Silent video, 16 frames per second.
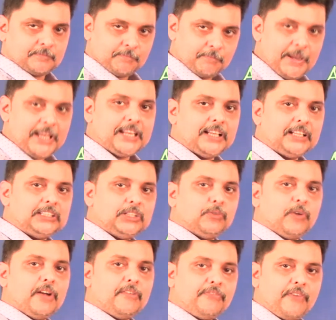Meaning
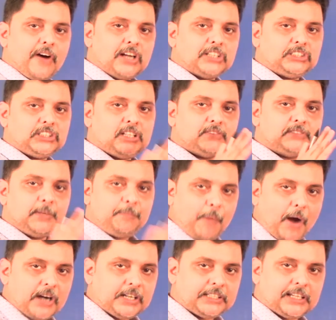the wave function of the
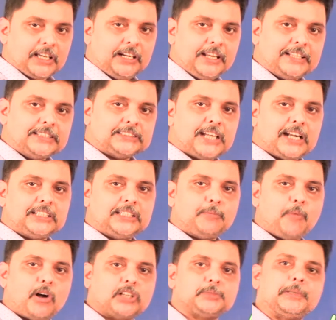particle inside
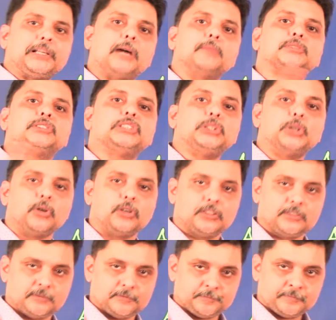the box becomes
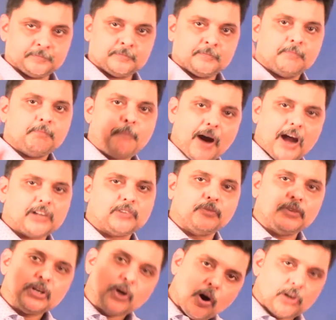0.
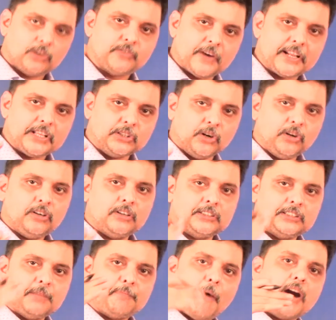But we already
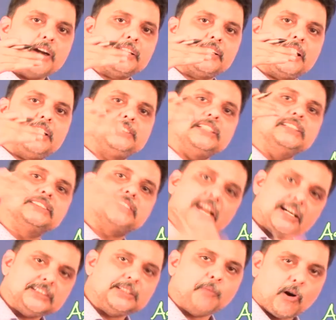know the particle is
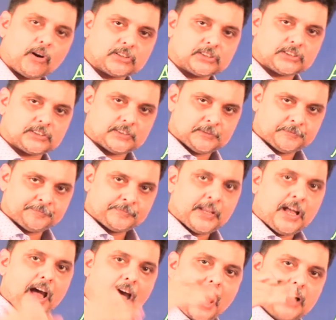inside the box.
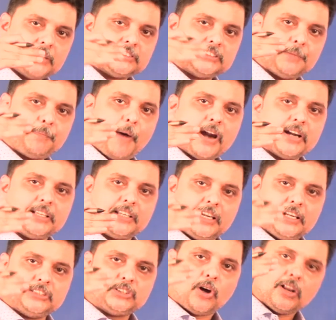As the
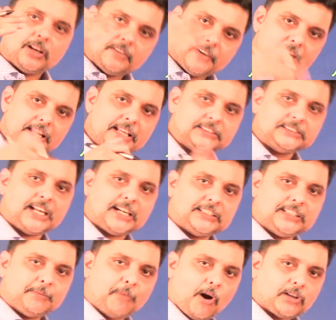particle is already
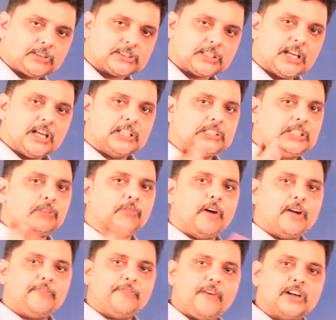inside the box, the
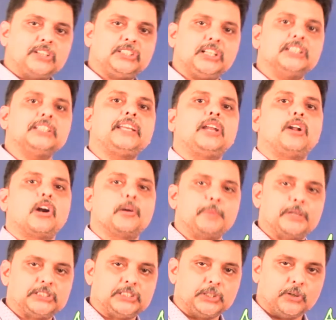wave function
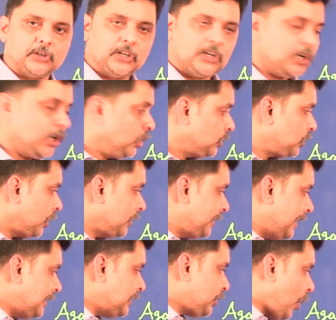cannot be 0.
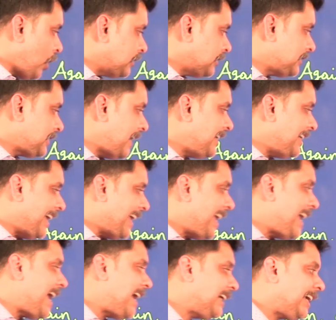So this
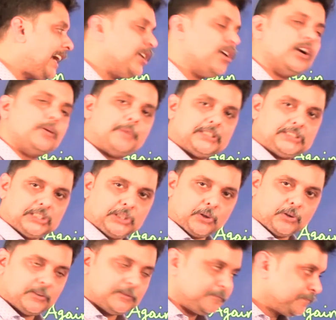constant a cannot be
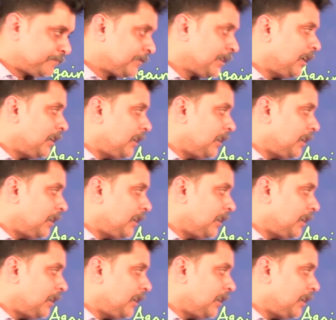0.